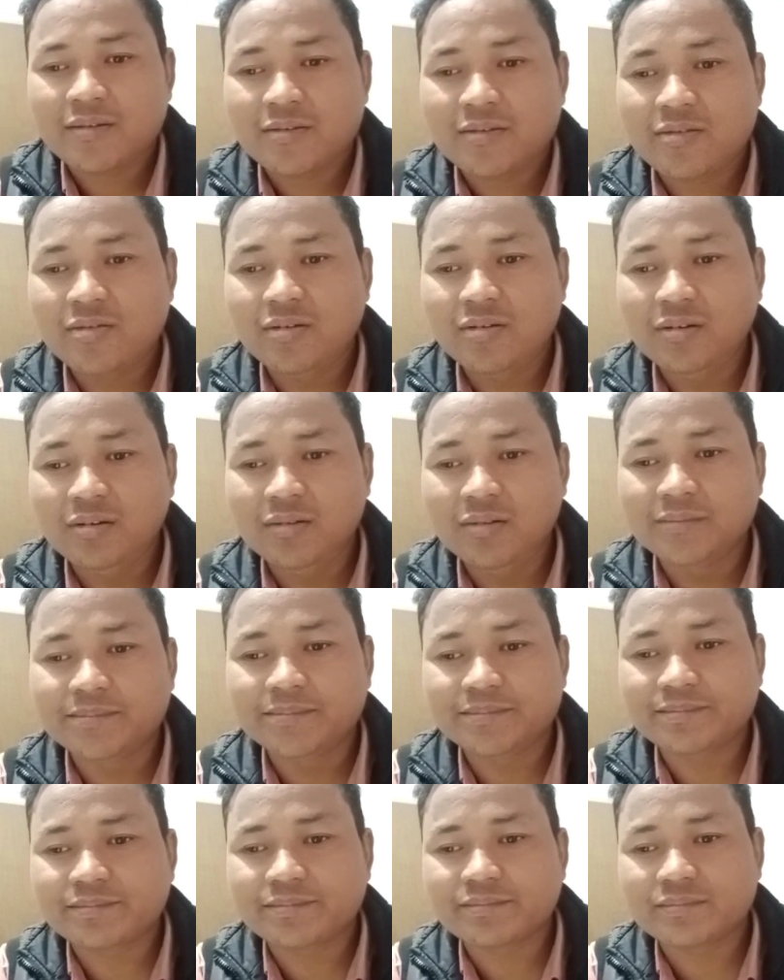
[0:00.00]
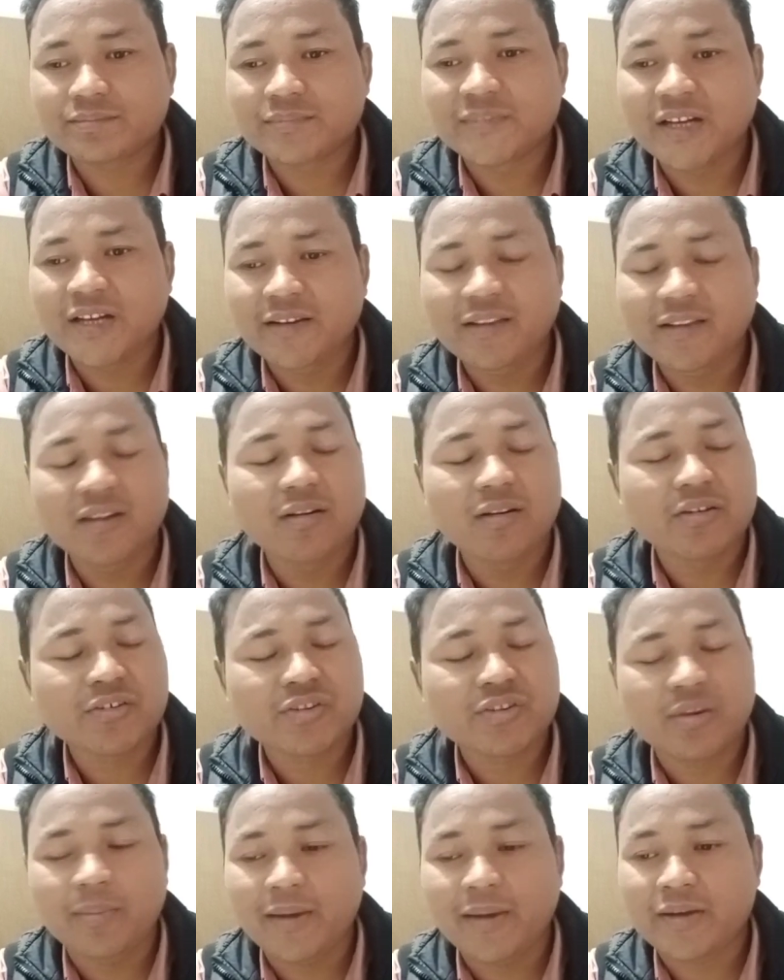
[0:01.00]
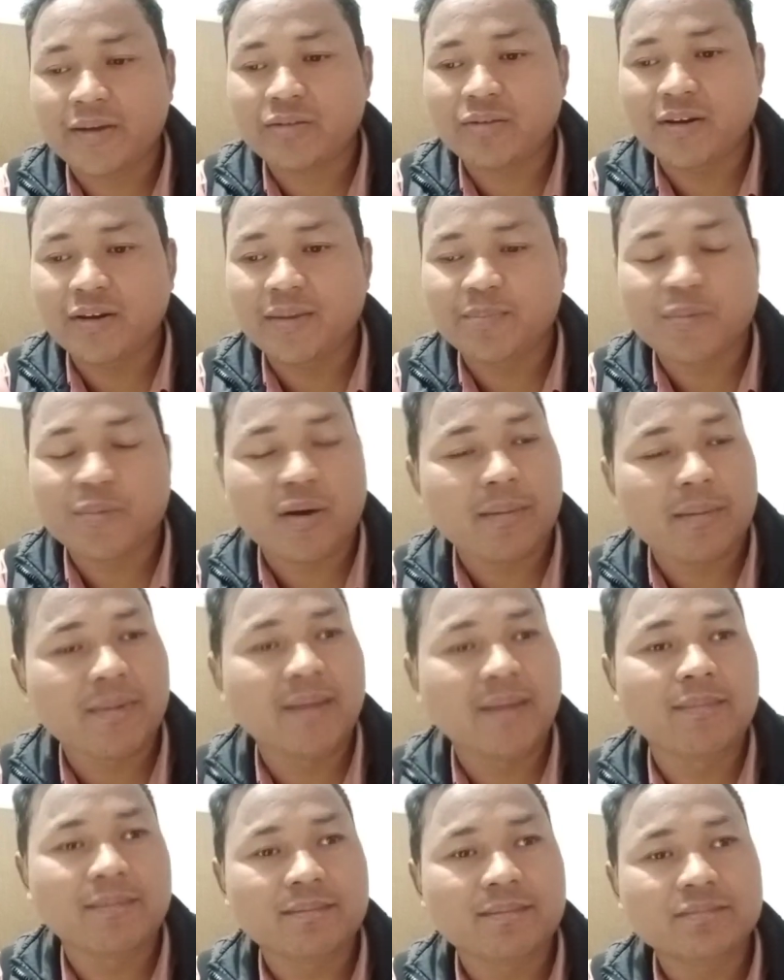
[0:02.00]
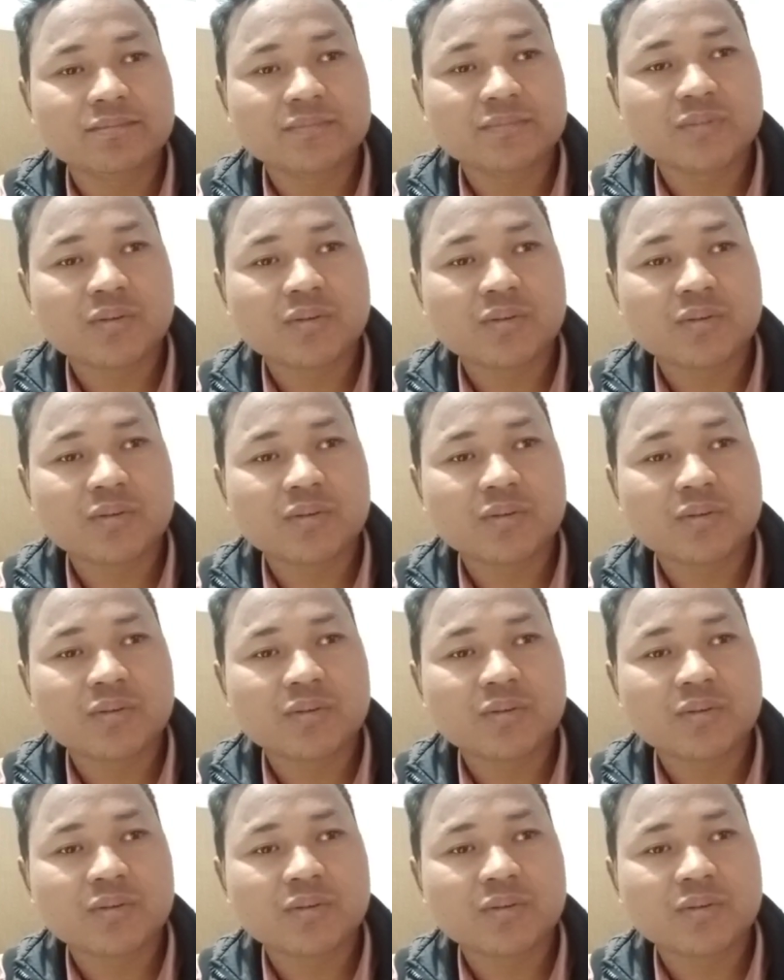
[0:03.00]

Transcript: So there is a lot of actually problem